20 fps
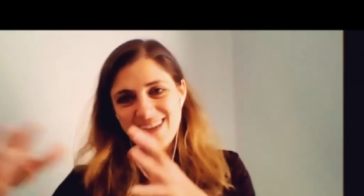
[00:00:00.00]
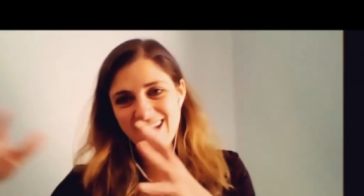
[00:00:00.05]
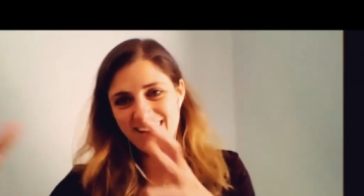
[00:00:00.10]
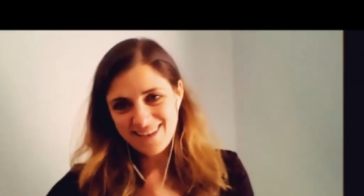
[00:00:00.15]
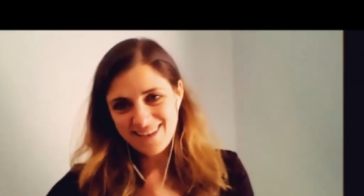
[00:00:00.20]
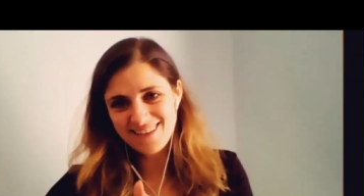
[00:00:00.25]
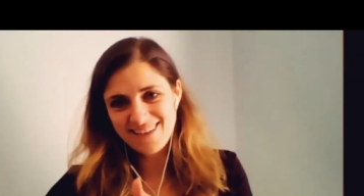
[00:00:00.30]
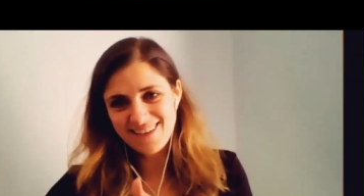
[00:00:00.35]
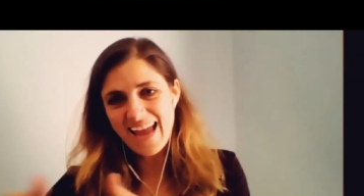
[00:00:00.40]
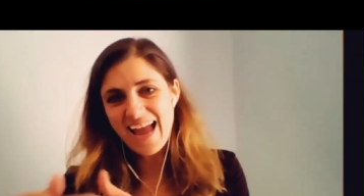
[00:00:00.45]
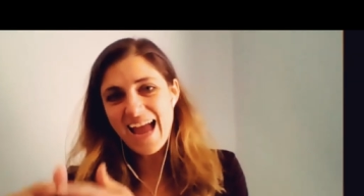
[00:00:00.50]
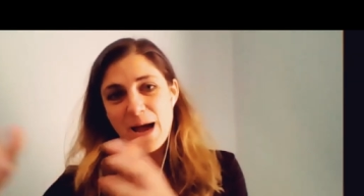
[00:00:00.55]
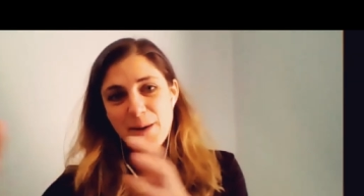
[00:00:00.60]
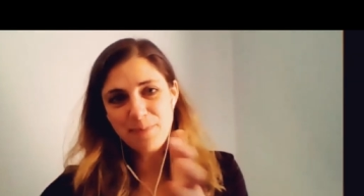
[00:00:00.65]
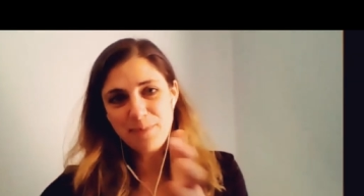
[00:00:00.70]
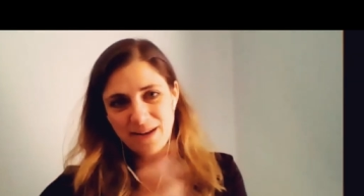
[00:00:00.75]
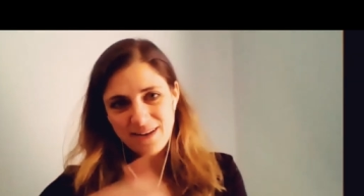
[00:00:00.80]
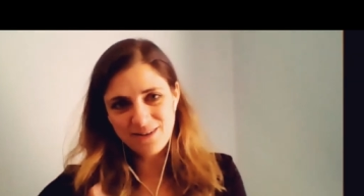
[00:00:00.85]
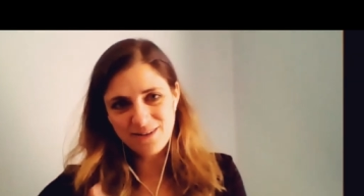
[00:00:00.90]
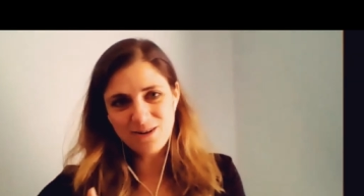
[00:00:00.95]
app
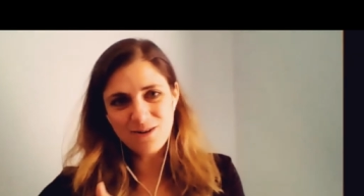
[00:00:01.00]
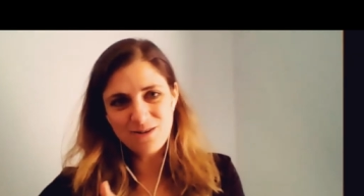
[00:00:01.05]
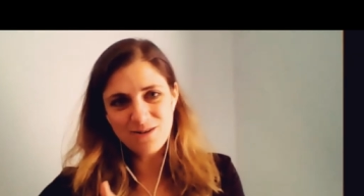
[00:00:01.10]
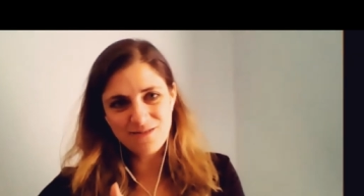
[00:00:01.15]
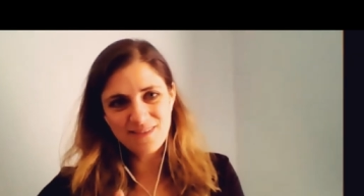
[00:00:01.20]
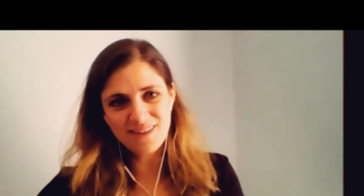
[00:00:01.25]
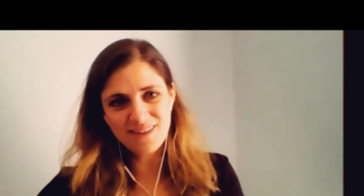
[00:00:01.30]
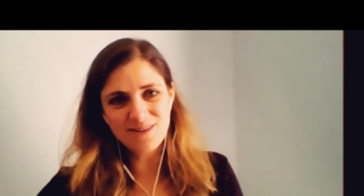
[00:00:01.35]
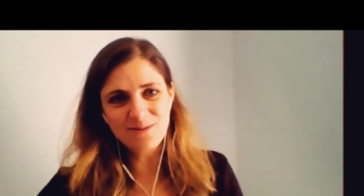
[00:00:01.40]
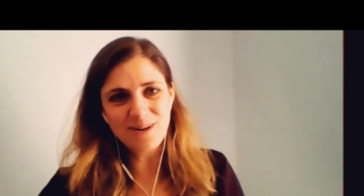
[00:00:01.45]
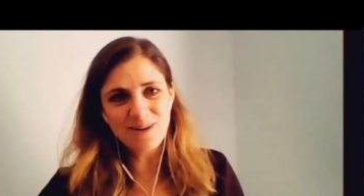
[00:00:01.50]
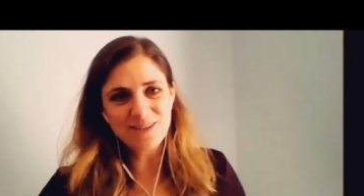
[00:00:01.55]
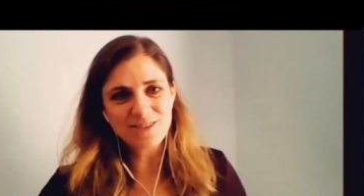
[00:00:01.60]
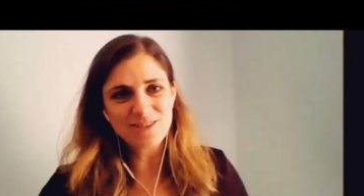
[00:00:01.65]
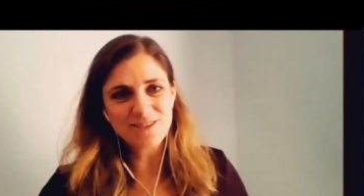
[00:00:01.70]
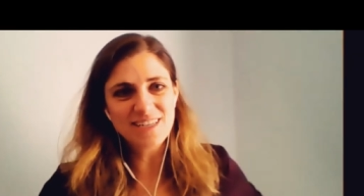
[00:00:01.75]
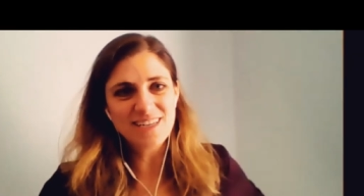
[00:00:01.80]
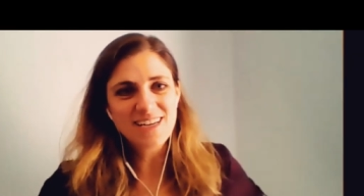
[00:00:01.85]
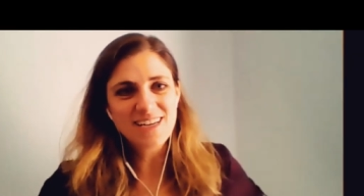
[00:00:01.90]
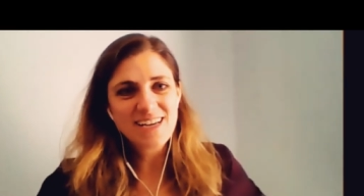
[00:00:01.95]
and go over there to watch
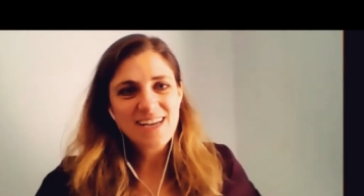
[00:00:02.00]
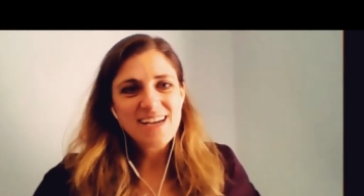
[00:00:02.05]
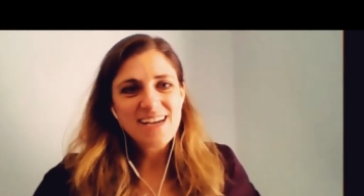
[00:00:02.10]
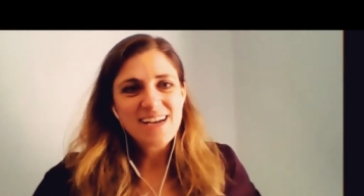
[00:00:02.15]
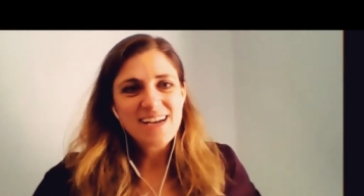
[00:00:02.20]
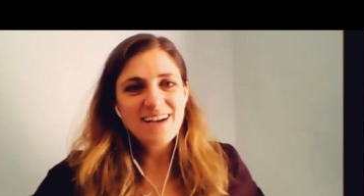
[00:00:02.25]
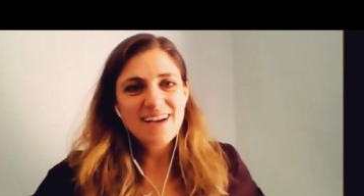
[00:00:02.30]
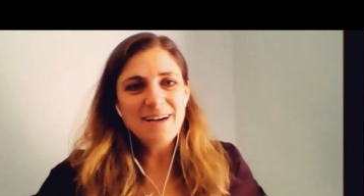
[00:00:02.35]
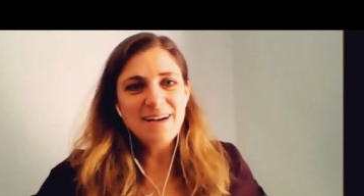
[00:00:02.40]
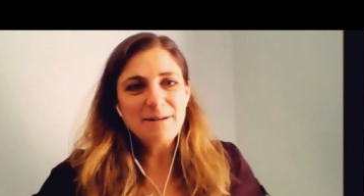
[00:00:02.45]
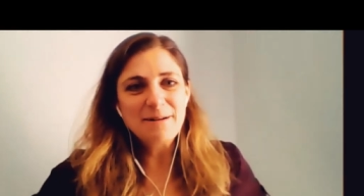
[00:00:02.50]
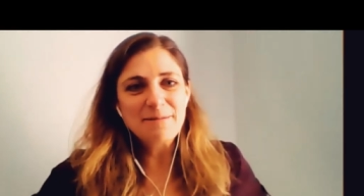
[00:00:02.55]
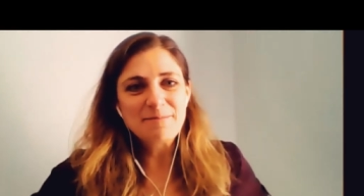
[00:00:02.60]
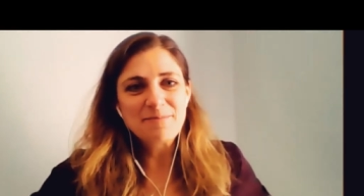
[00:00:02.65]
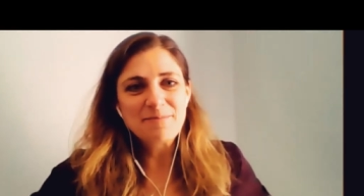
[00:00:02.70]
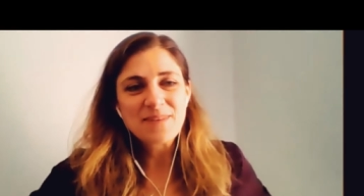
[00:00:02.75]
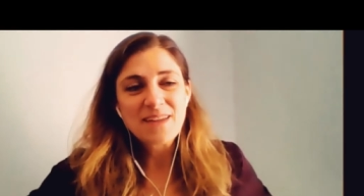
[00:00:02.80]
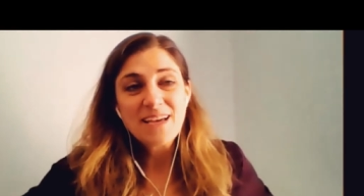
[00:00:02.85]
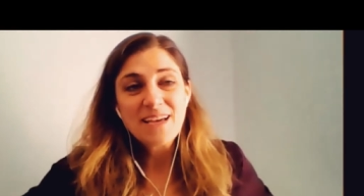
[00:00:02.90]
it.